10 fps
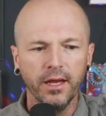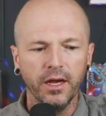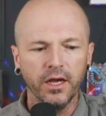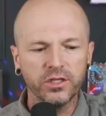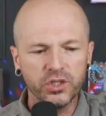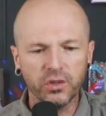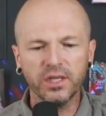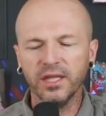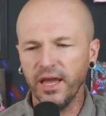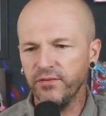a
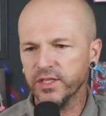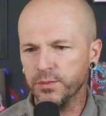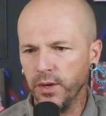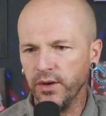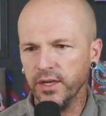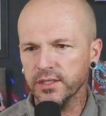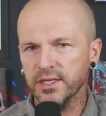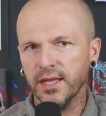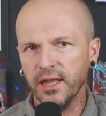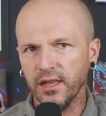certain life experience,
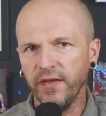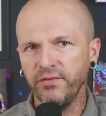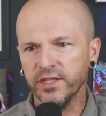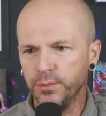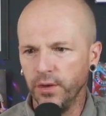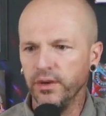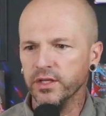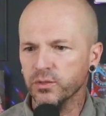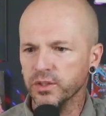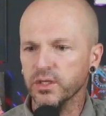and that life
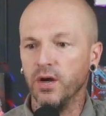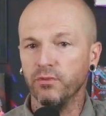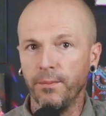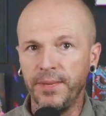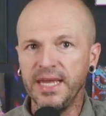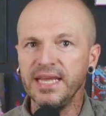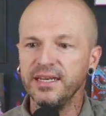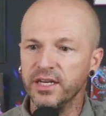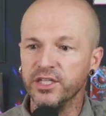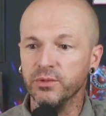experience was on repeat.
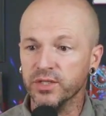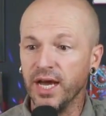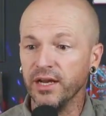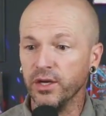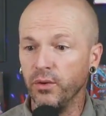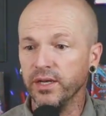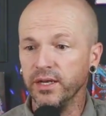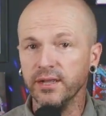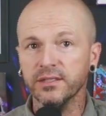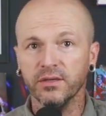And she was kind of going
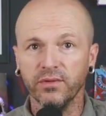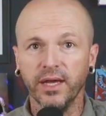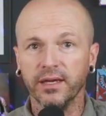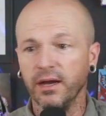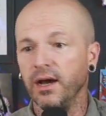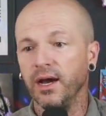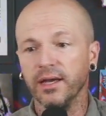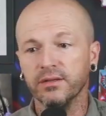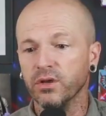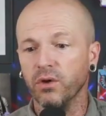nuts of like, I
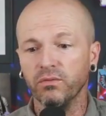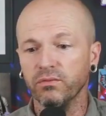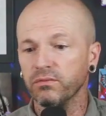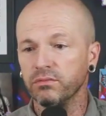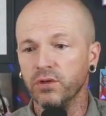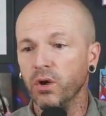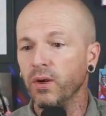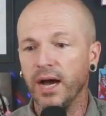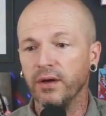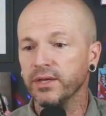don't know
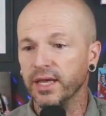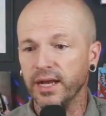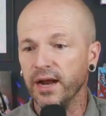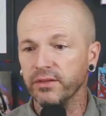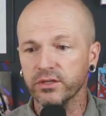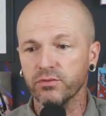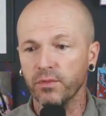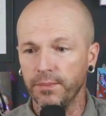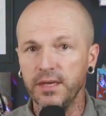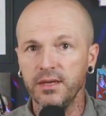how to get out of this
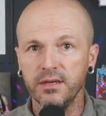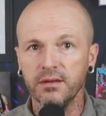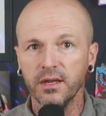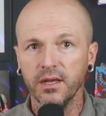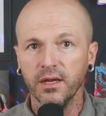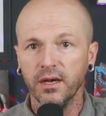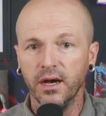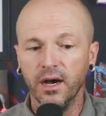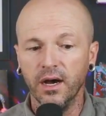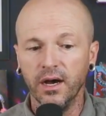repeat
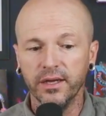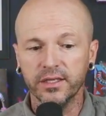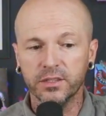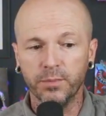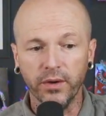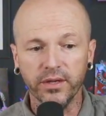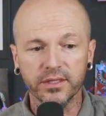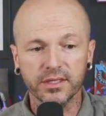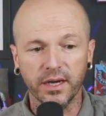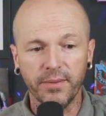experience
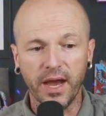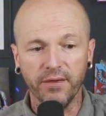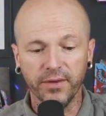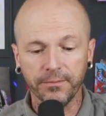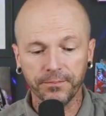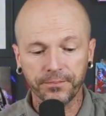that I'm having.